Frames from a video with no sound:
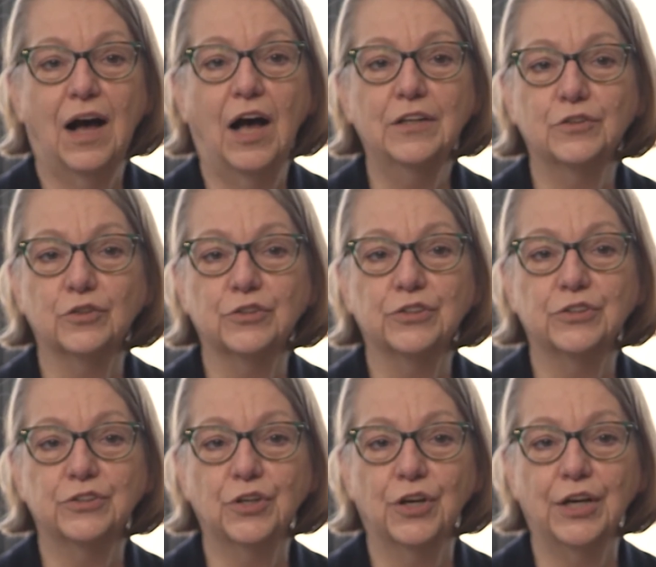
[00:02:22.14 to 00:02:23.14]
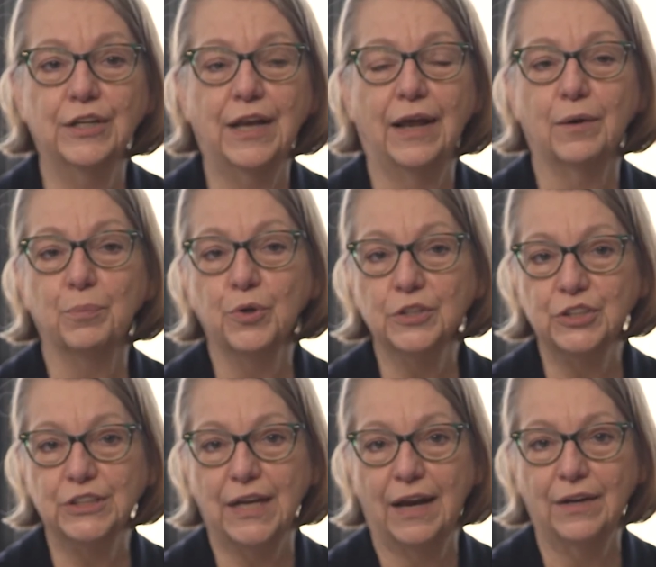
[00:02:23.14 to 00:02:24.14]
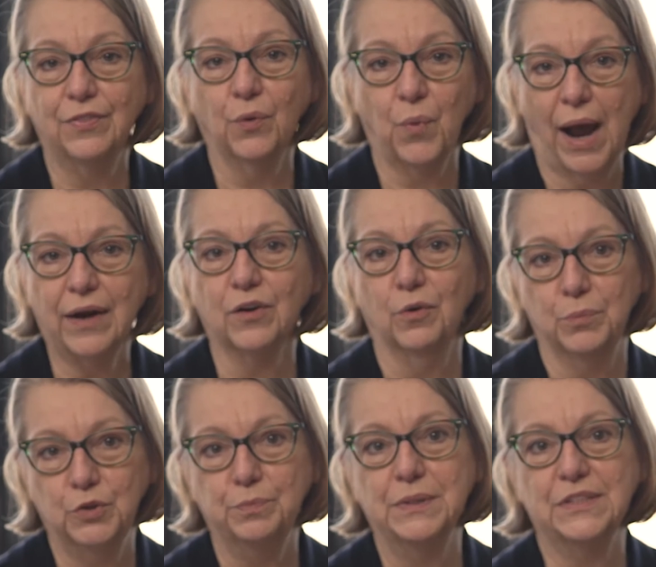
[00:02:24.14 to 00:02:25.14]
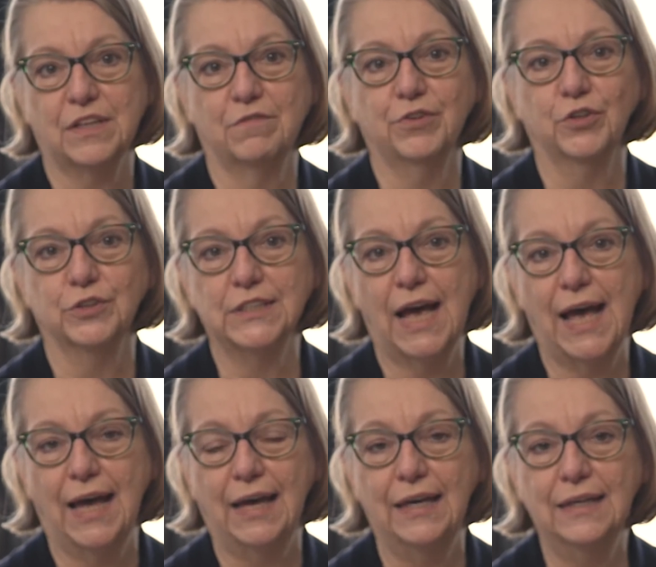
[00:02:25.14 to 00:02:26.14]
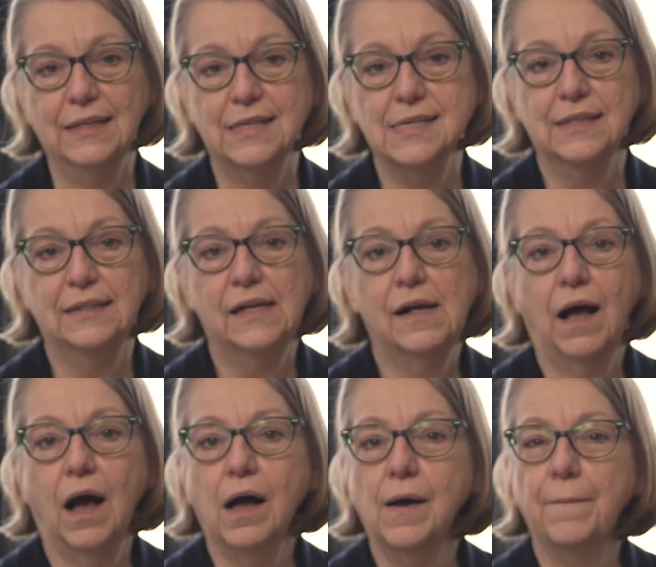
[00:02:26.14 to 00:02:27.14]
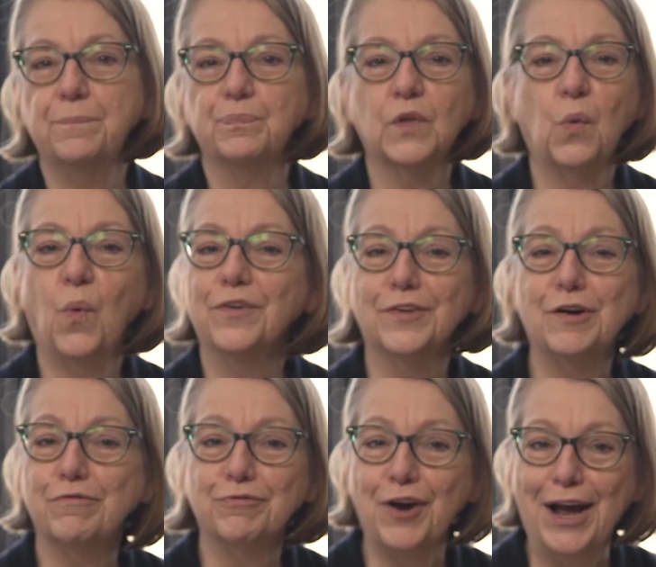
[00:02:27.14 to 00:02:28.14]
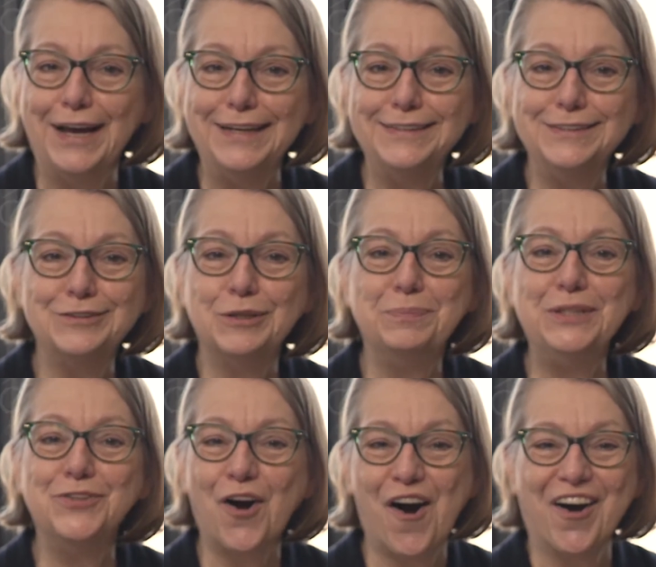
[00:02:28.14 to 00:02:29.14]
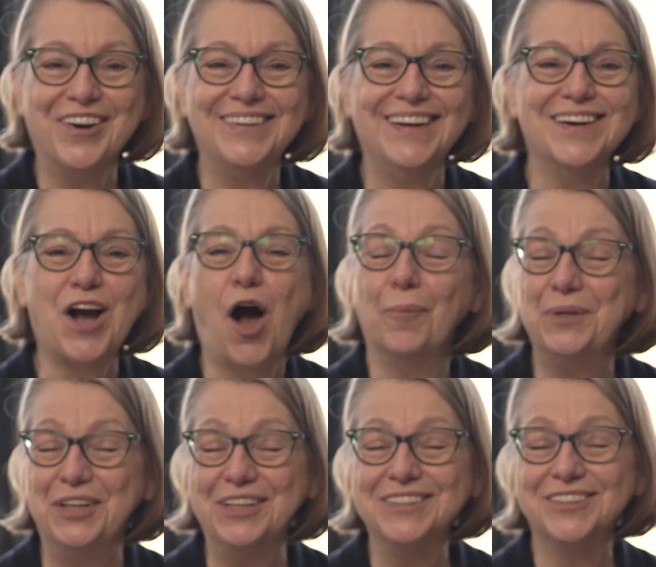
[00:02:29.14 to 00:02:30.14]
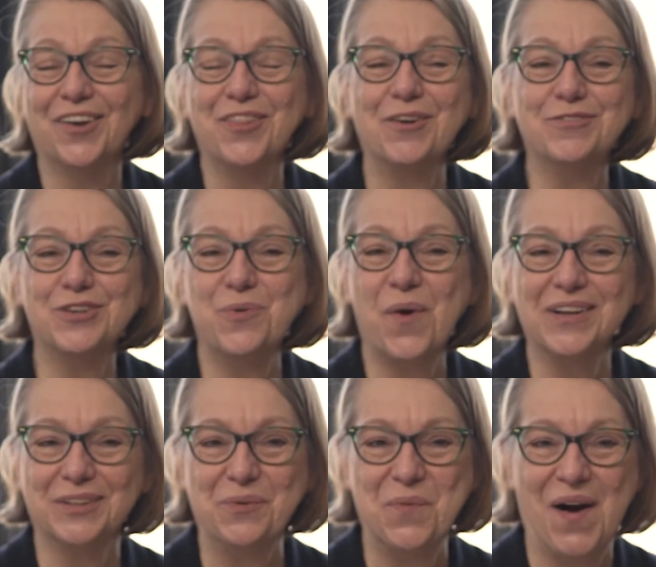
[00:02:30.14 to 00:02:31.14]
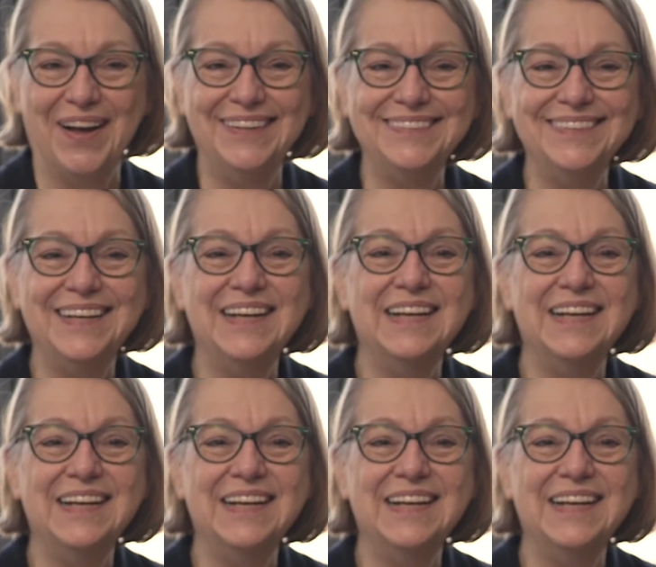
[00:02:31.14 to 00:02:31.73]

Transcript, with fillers: understood and appreciated the radical movements of her day, um, wasn't afraid to be tarred a communist, although she wasn't one.